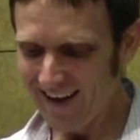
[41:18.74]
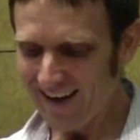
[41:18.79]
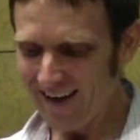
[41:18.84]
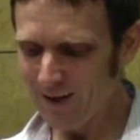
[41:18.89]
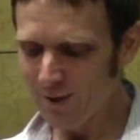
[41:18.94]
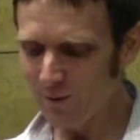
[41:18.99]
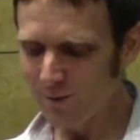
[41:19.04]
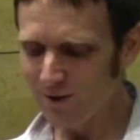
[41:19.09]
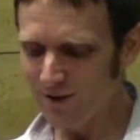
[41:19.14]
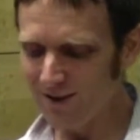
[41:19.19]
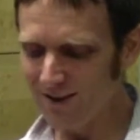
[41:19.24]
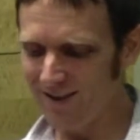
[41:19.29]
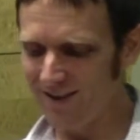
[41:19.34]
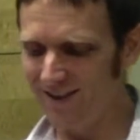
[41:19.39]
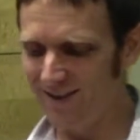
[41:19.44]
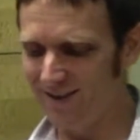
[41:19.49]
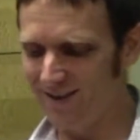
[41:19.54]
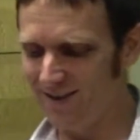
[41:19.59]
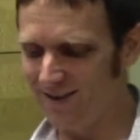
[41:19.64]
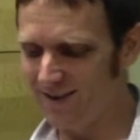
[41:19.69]
And the one
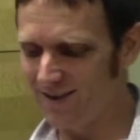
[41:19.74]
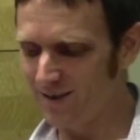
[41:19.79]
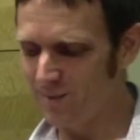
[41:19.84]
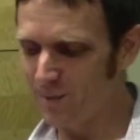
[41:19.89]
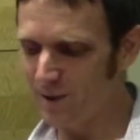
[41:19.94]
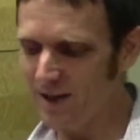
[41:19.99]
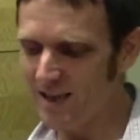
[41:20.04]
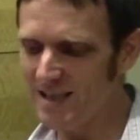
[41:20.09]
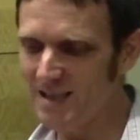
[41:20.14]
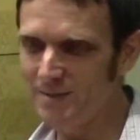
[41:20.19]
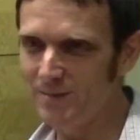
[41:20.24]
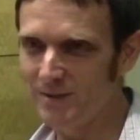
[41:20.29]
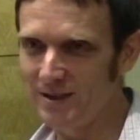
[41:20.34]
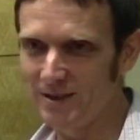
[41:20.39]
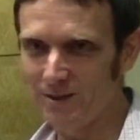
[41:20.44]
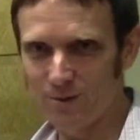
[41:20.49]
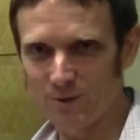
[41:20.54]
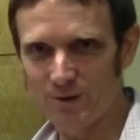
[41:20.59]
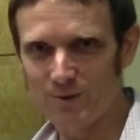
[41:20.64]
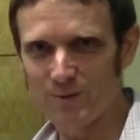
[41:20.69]
that surprised me,
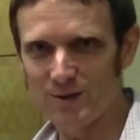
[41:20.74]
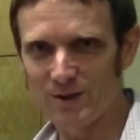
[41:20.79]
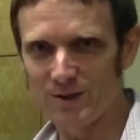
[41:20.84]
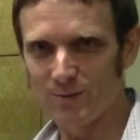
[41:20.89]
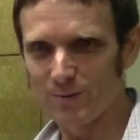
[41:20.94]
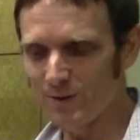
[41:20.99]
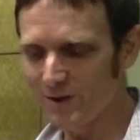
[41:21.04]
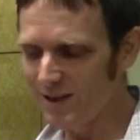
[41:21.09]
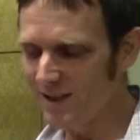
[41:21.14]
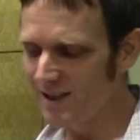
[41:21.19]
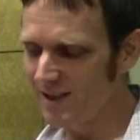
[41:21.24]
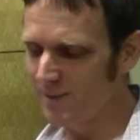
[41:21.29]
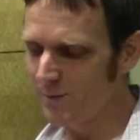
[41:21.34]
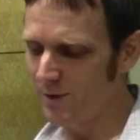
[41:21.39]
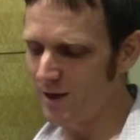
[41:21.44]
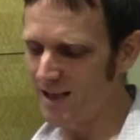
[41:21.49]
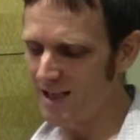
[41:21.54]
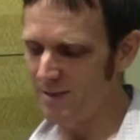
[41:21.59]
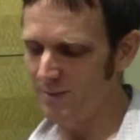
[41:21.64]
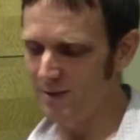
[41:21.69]
the only one that really
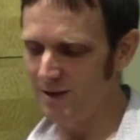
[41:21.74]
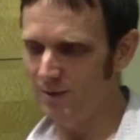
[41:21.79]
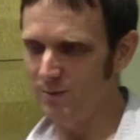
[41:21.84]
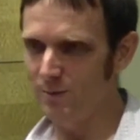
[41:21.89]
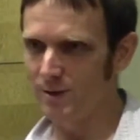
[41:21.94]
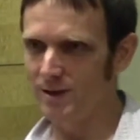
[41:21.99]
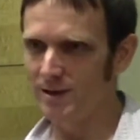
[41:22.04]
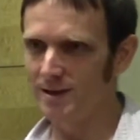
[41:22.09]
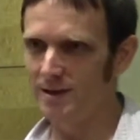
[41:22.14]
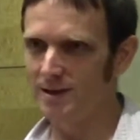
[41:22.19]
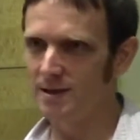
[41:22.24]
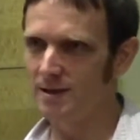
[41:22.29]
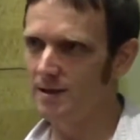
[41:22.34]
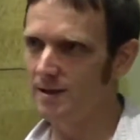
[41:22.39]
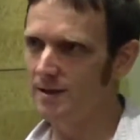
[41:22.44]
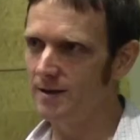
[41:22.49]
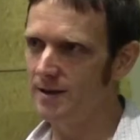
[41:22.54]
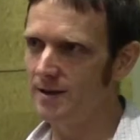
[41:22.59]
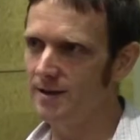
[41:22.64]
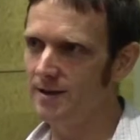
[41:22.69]
surprised me, was
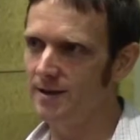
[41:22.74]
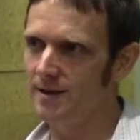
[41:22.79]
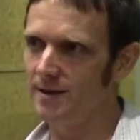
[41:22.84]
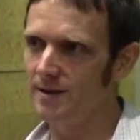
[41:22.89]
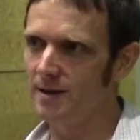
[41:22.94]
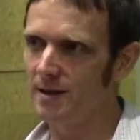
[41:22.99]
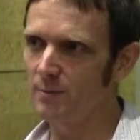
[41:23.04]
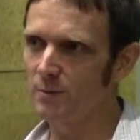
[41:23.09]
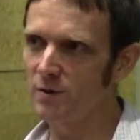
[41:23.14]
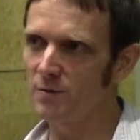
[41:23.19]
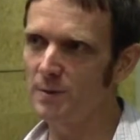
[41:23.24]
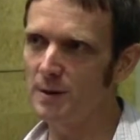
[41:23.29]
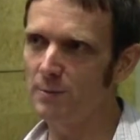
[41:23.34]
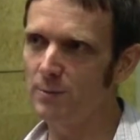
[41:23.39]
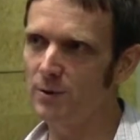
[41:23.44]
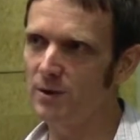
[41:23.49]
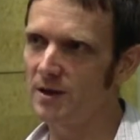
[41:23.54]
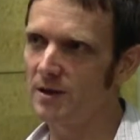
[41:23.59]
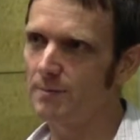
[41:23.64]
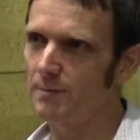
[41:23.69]
the number of
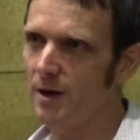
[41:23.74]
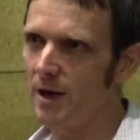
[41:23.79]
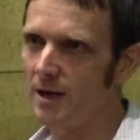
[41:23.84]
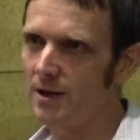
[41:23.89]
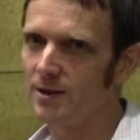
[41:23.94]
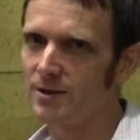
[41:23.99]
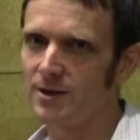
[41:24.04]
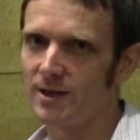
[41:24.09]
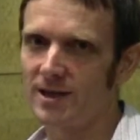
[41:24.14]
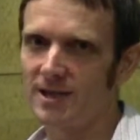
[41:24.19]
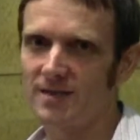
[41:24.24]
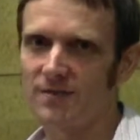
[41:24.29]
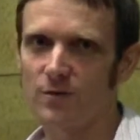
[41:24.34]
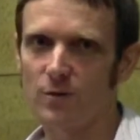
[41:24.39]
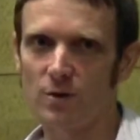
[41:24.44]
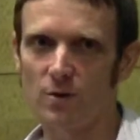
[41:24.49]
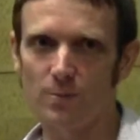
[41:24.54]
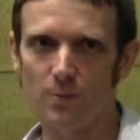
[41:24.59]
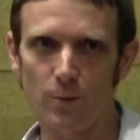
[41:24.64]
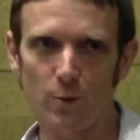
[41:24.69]
people that apologized
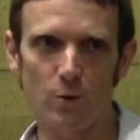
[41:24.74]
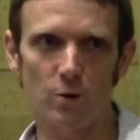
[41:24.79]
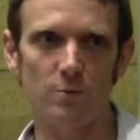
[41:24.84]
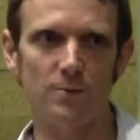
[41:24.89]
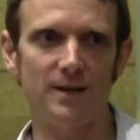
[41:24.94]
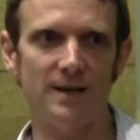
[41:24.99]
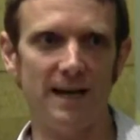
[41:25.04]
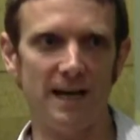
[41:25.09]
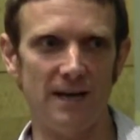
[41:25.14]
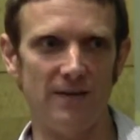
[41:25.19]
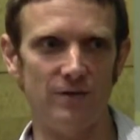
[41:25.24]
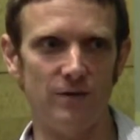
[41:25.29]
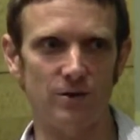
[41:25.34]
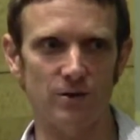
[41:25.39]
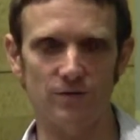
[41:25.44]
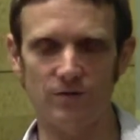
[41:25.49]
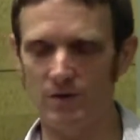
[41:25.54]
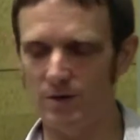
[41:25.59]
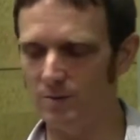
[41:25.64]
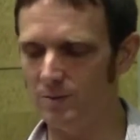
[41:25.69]
for the poor behavior
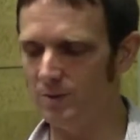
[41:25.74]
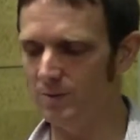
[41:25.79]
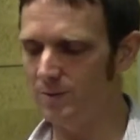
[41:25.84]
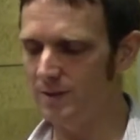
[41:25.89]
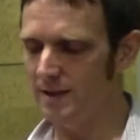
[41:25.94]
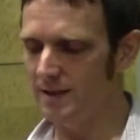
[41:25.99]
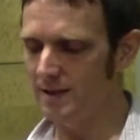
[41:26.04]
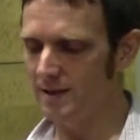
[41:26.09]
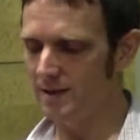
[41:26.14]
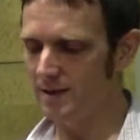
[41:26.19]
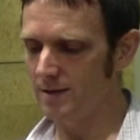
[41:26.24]
of human beings.